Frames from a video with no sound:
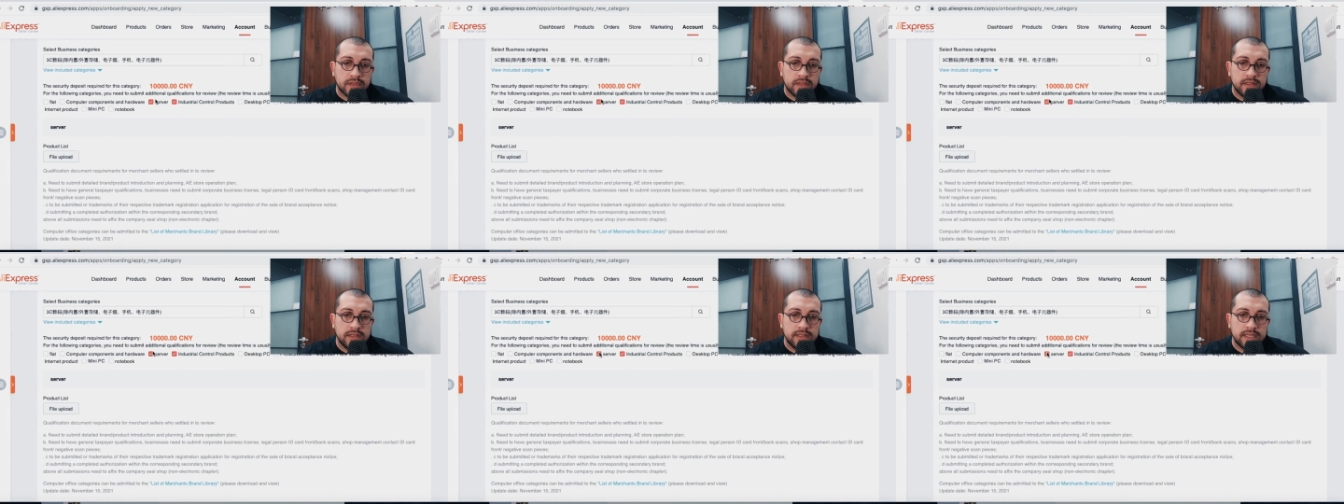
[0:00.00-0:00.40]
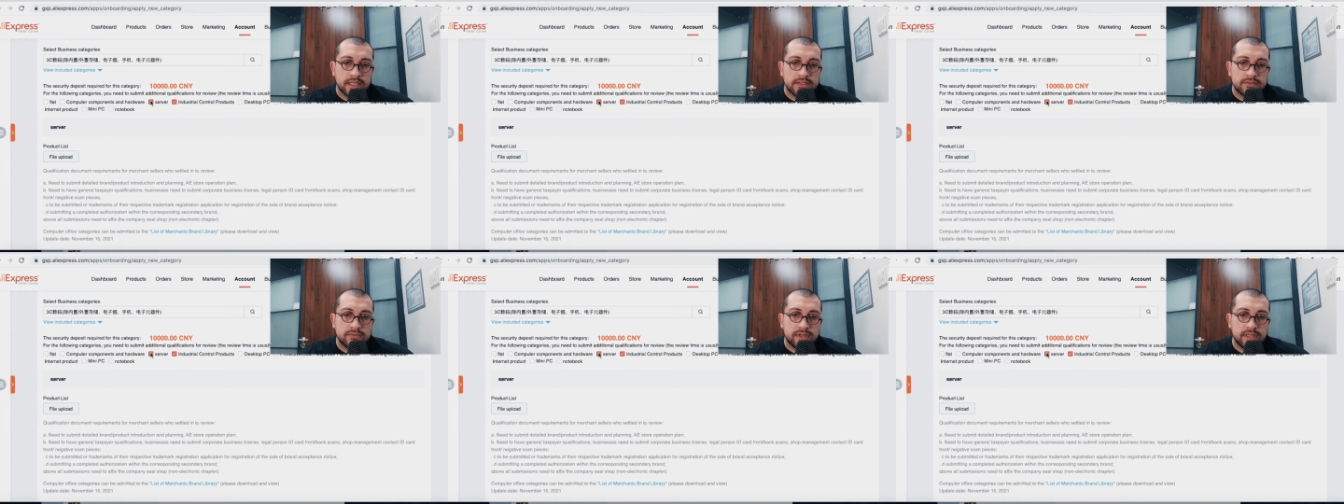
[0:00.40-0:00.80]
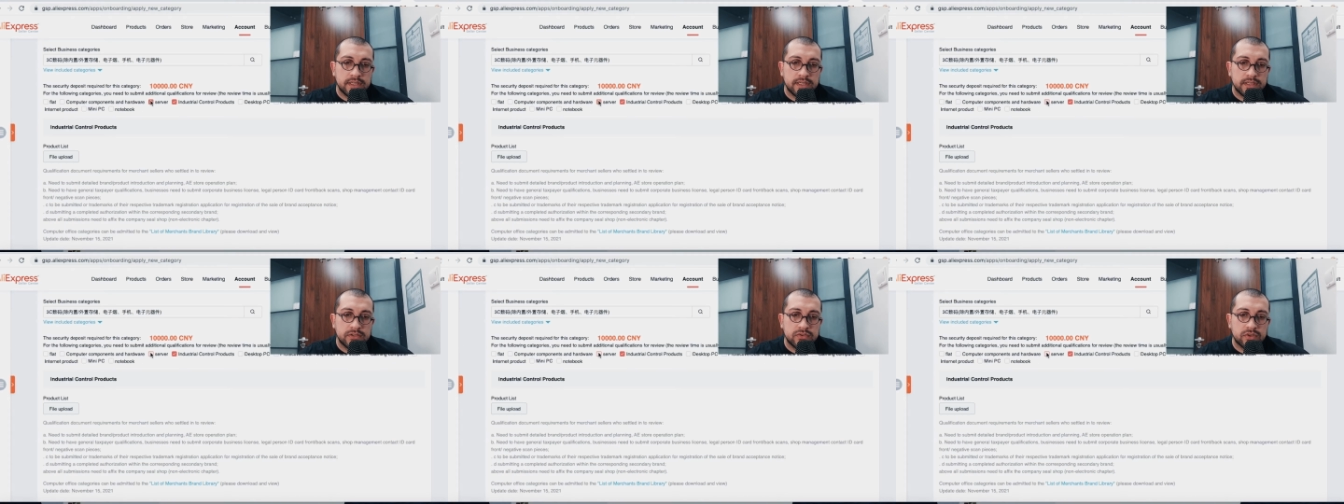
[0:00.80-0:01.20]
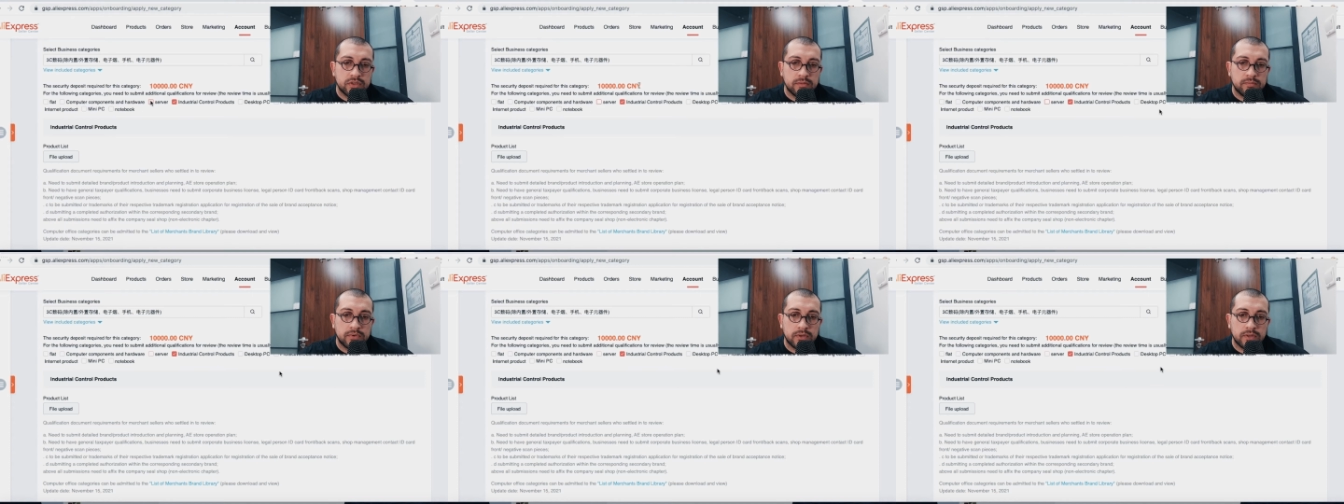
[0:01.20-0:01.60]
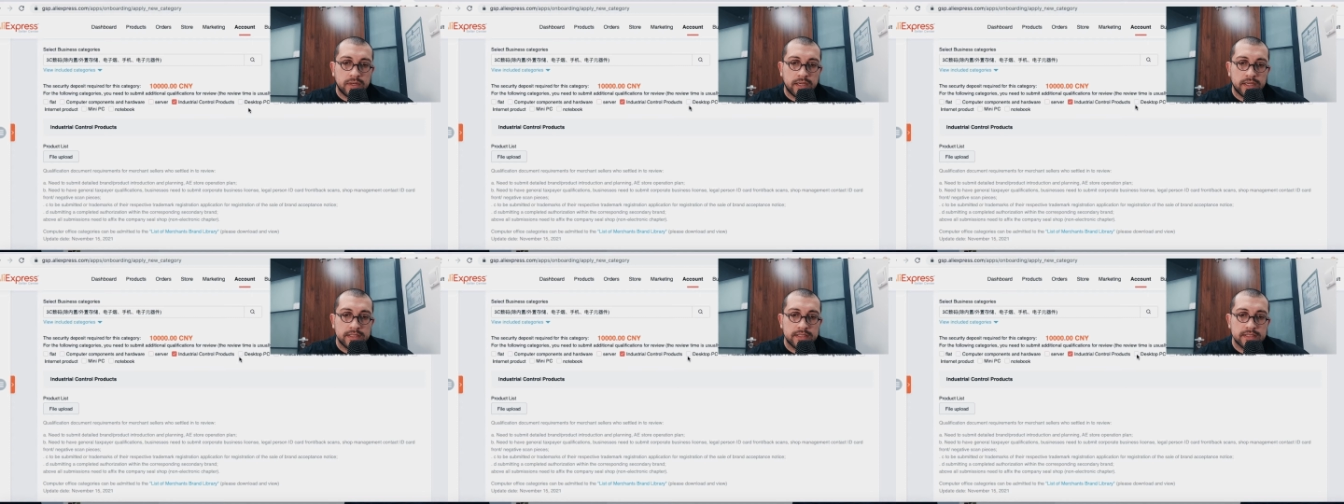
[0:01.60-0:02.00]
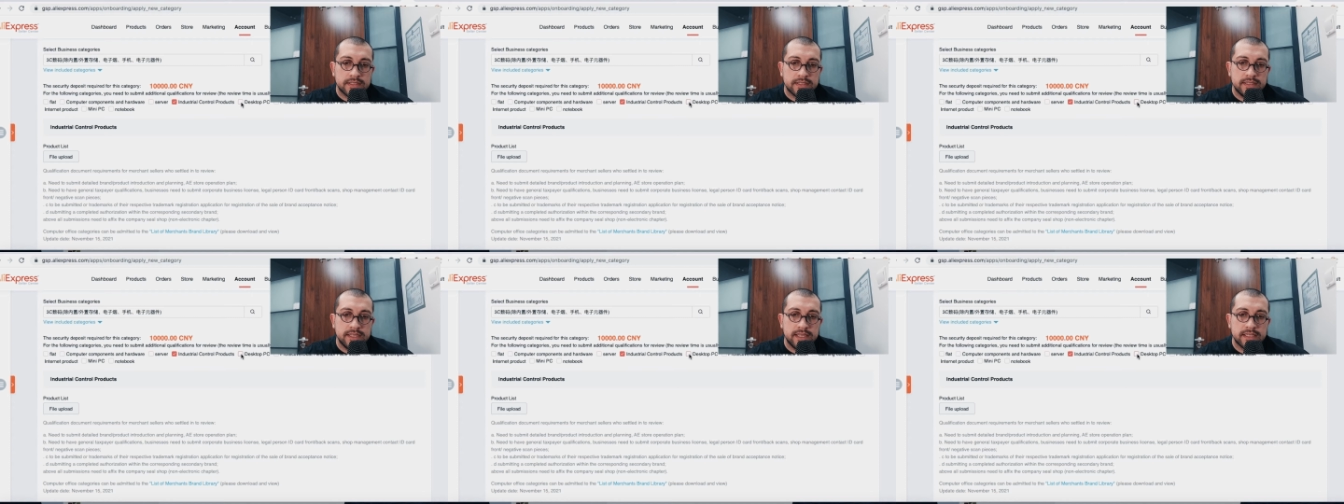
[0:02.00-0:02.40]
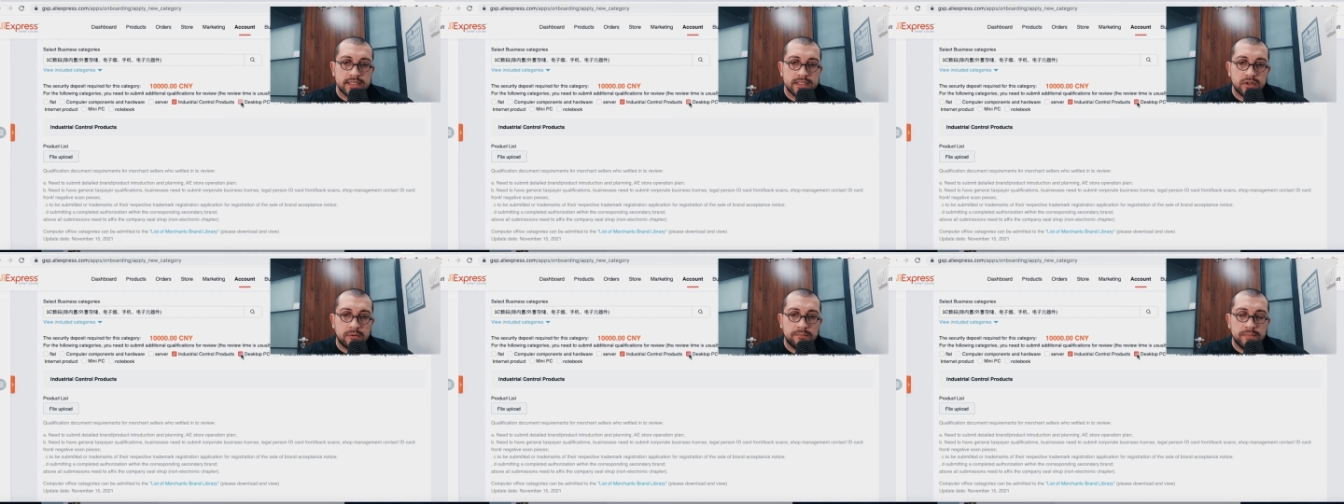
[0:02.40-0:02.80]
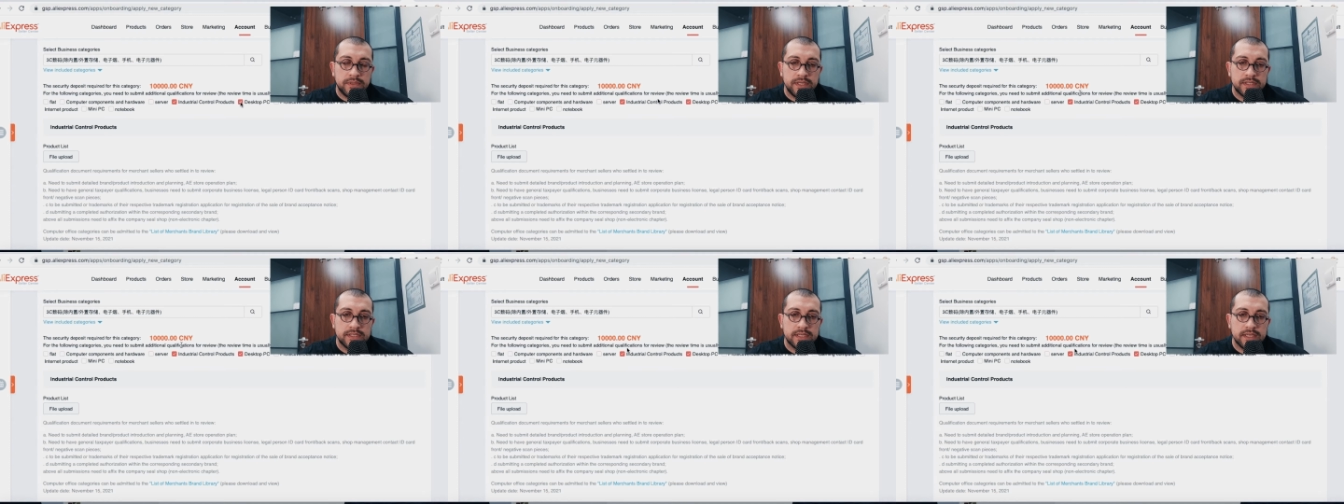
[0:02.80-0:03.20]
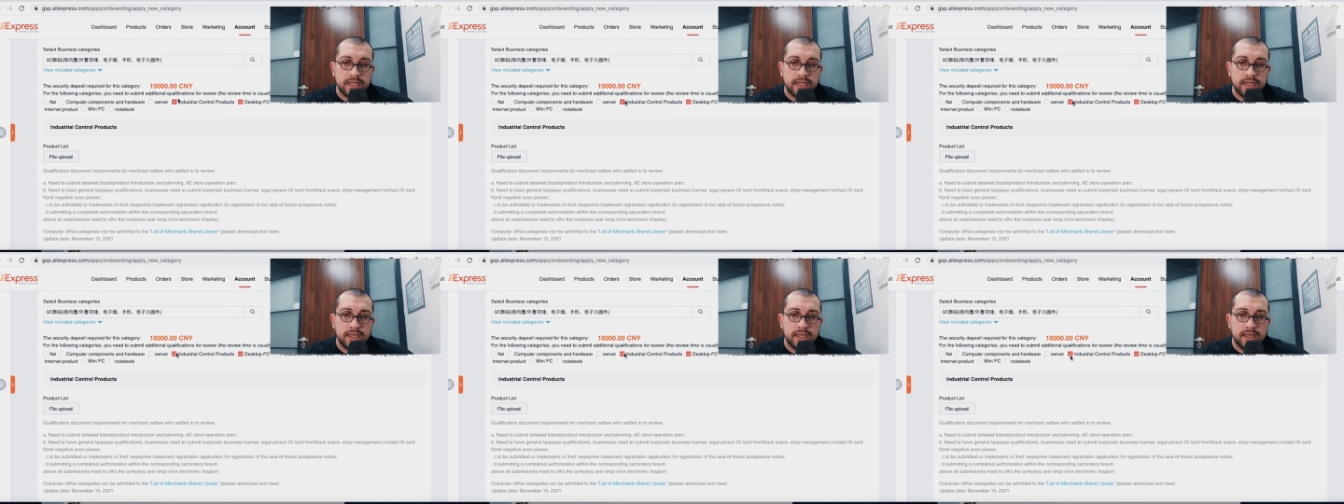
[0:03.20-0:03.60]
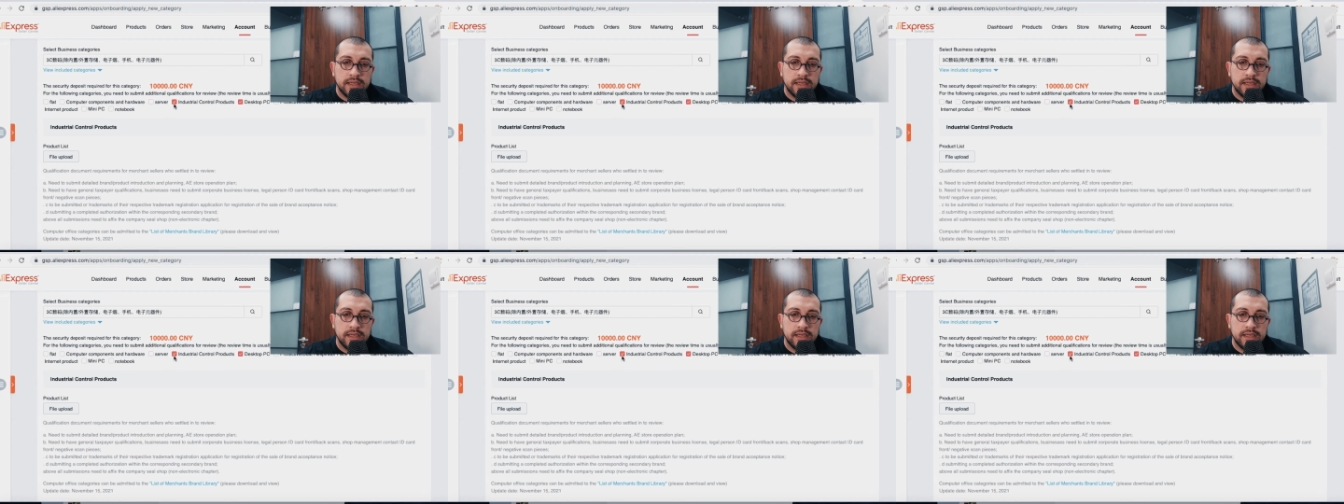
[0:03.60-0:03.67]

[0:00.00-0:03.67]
industrial control products, desktop PC.